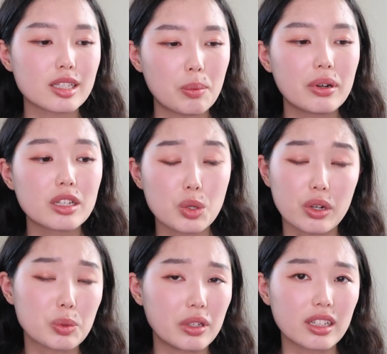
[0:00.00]
someone is
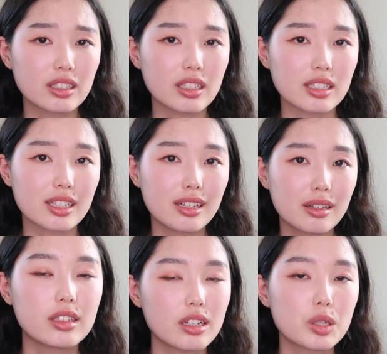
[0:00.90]
always willing to listen.
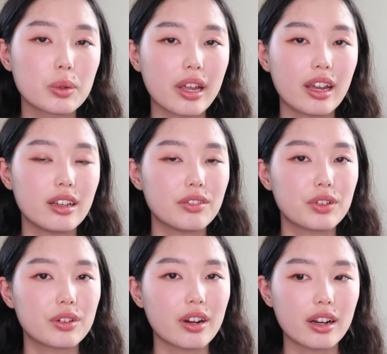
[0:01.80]
It's also okay
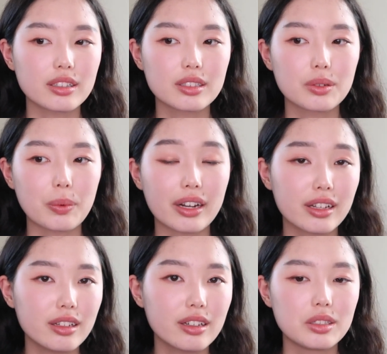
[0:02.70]
if you're not
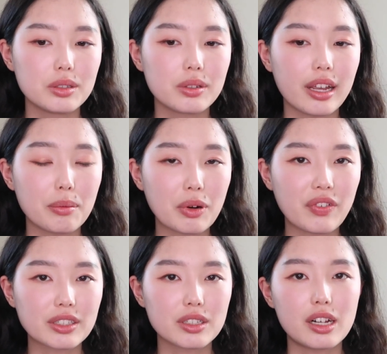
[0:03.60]
ready to get
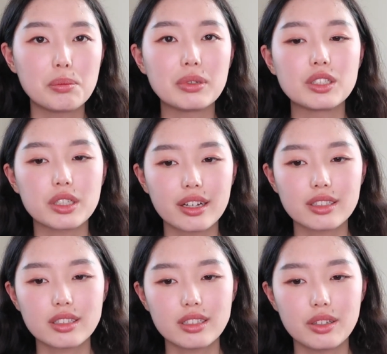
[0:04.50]
professional help, but
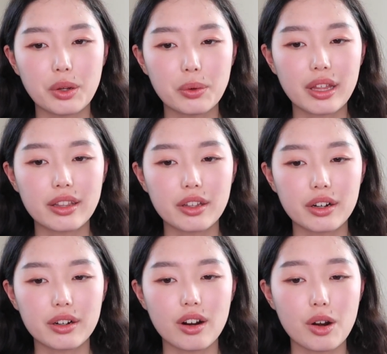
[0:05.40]
just know that
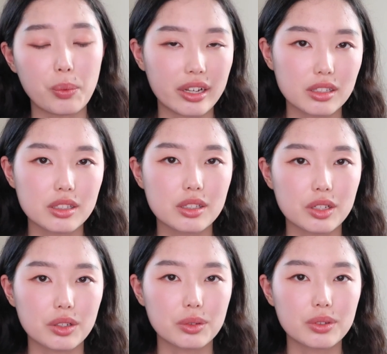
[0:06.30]
there are ways
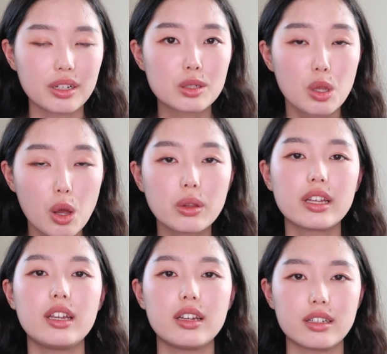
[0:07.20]
to
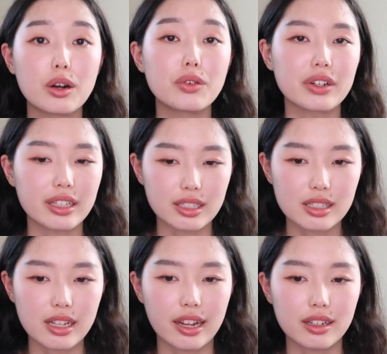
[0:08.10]
slowly get over
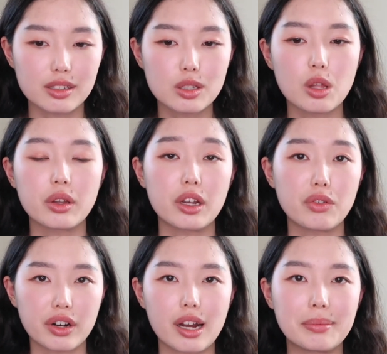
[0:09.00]
this and slowly
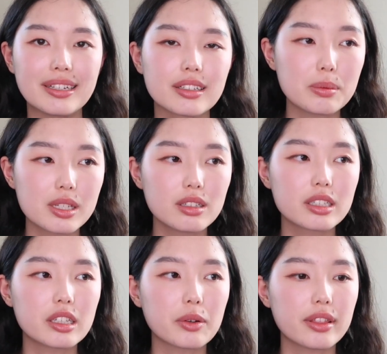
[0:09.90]
overcome it. I'm still
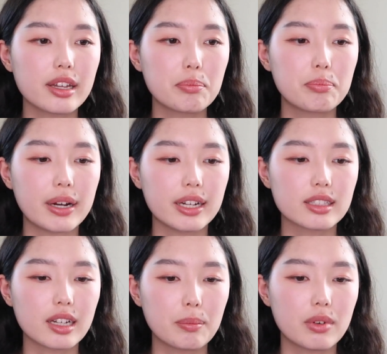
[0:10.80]
dealing with it,
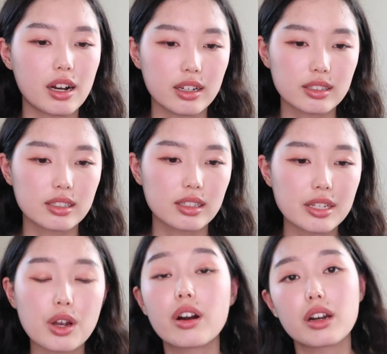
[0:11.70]
but I'm not
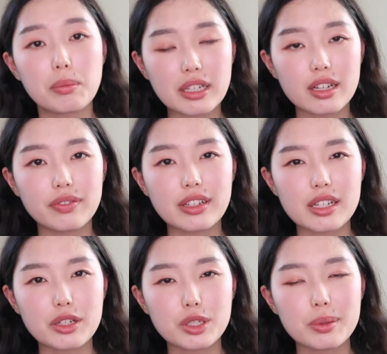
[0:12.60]
as hard on myself
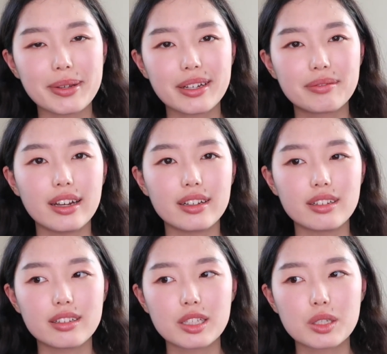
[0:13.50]
as I used to be,
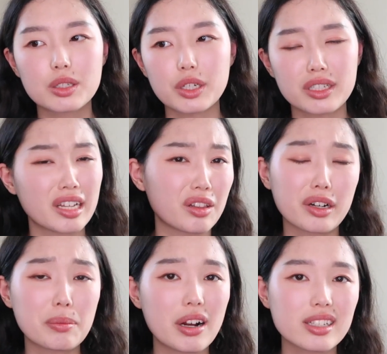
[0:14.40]
and it's just a
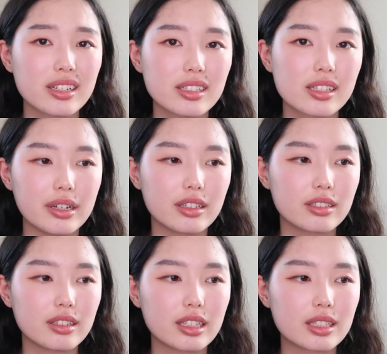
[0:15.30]
learning process, but
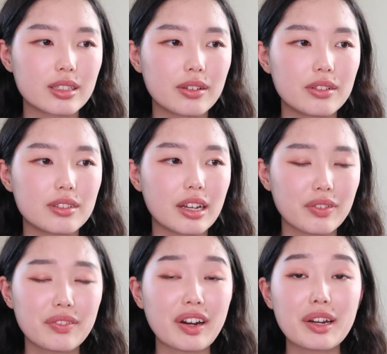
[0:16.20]
it's
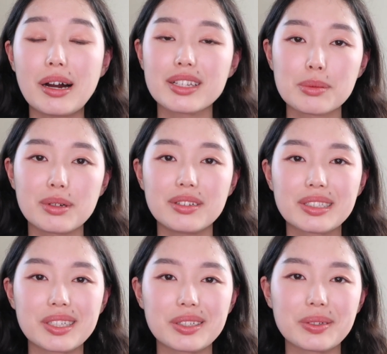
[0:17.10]
definitely possible
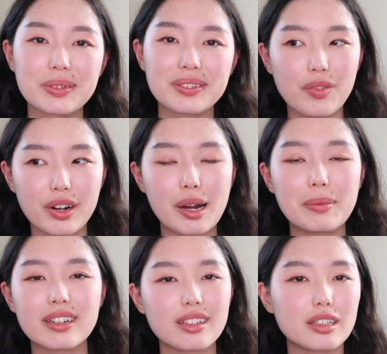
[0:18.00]
to
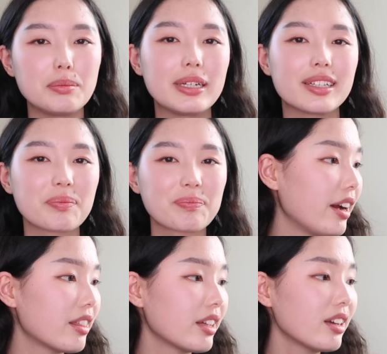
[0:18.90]
overcome it a little bit.
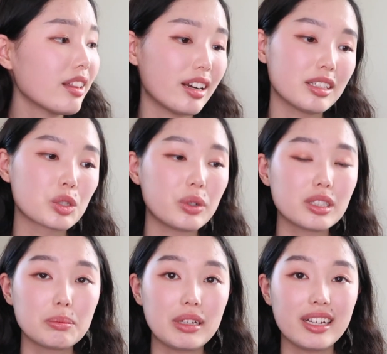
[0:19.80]
I think that is going
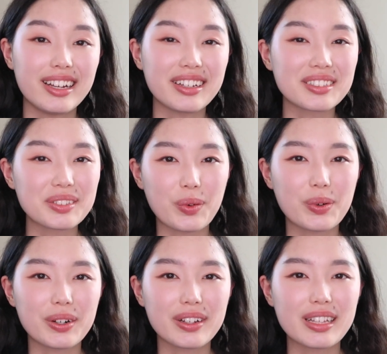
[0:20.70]
to be it
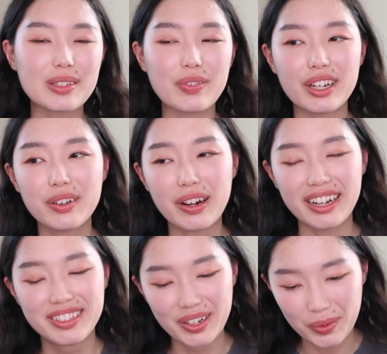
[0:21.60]
for this video.
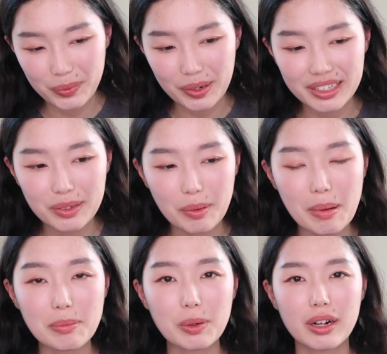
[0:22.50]
I don't really
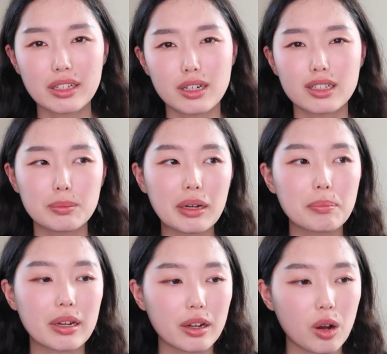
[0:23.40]
remember what I talked
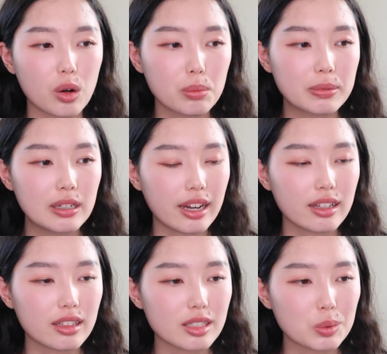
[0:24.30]
about, but I hope
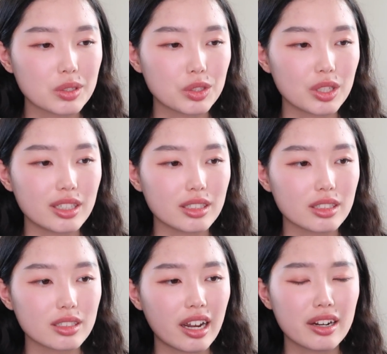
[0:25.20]
that this was
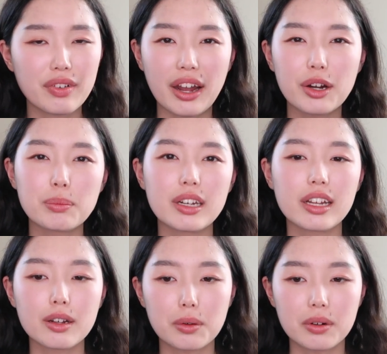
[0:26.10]
just kind of
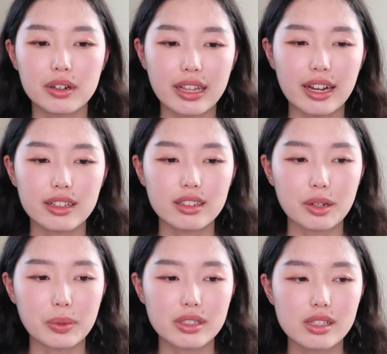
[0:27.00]
eye-opening, or that
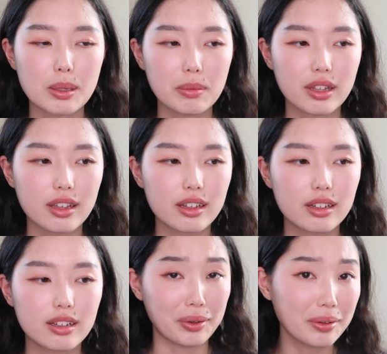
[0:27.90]
there was
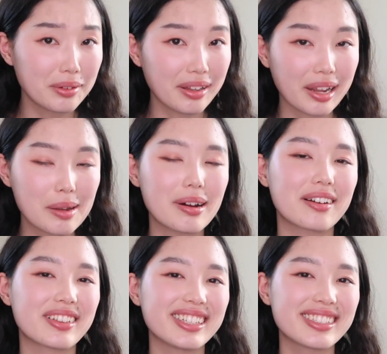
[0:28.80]
something good that came out
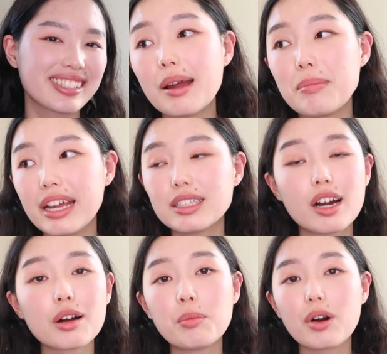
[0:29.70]
of this. I may
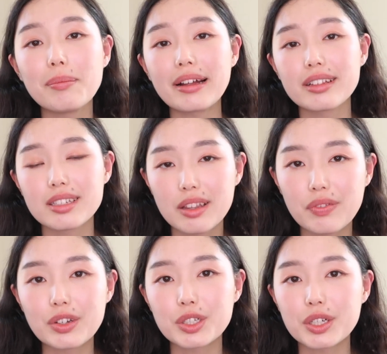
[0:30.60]
talk more about this in the
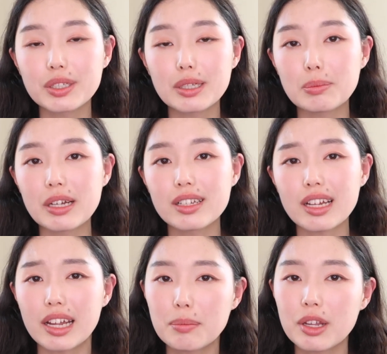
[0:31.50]
future just because
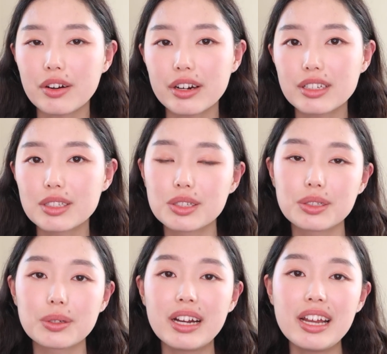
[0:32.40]
I am curious
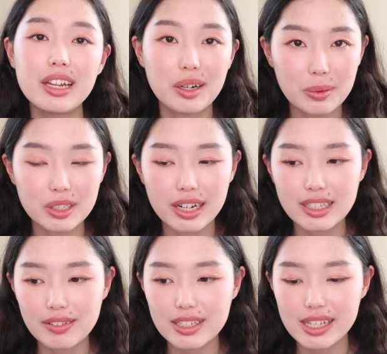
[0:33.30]
to hear what you guys
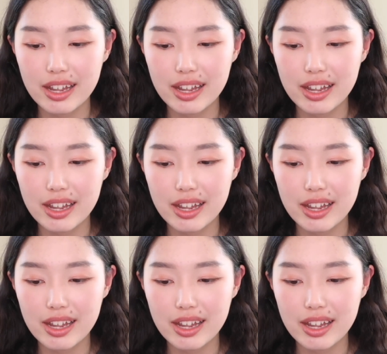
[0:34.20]
have to